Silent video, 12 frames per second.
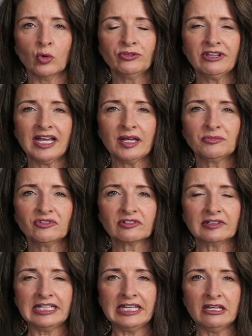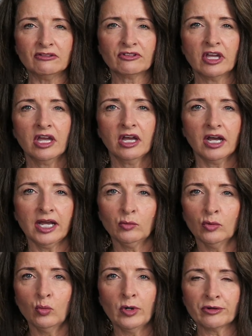roll tab sleeve. I
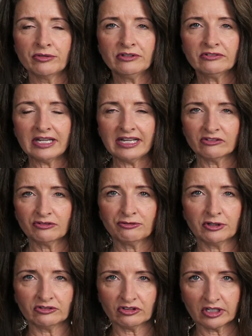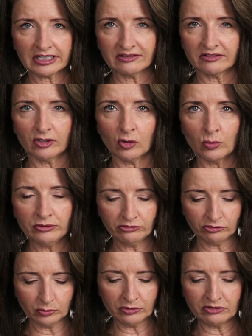will wear this as a front tuck as I always
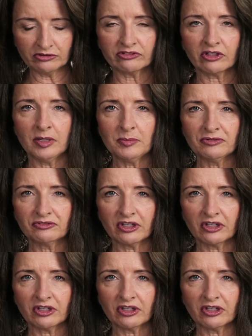do with this type